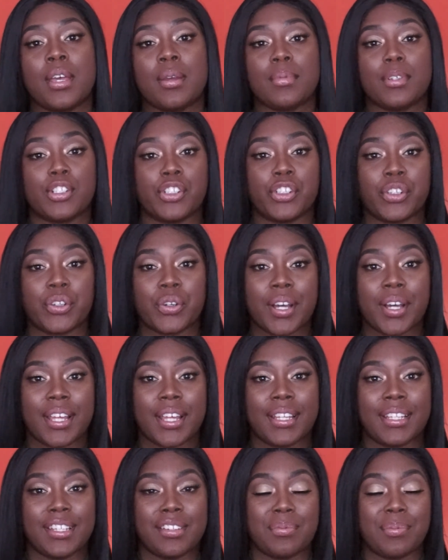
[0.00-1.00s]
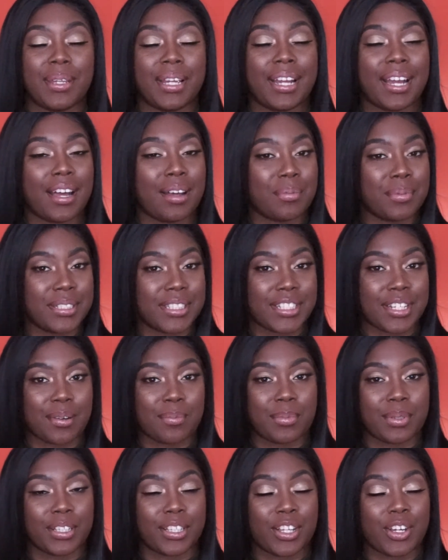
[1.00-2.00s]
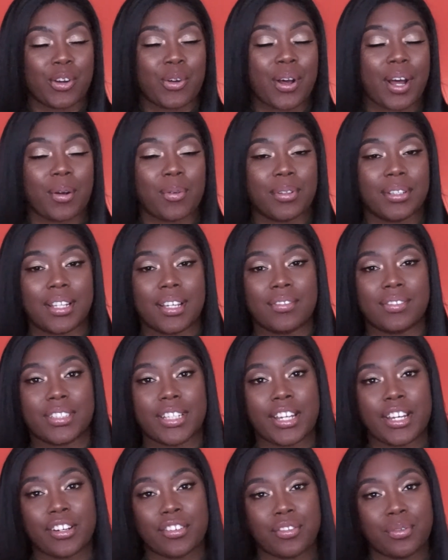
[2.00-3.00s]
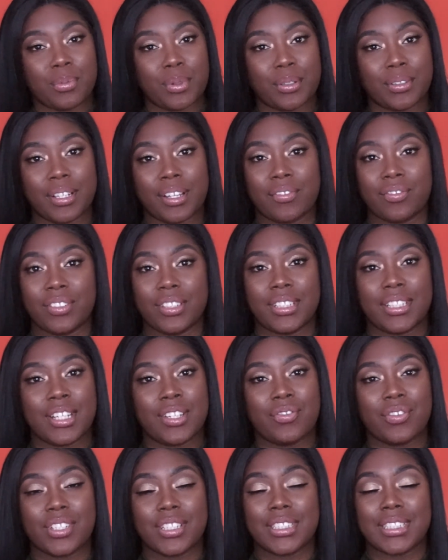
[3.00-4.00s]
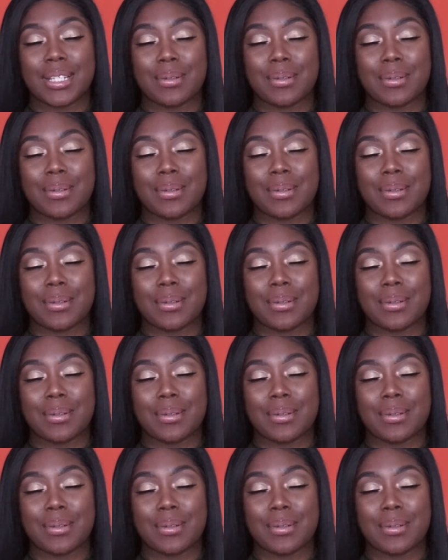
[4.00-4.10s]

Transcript: Be sure to go ahead and leave me a comment down below. I would love to hear from you lovely divas.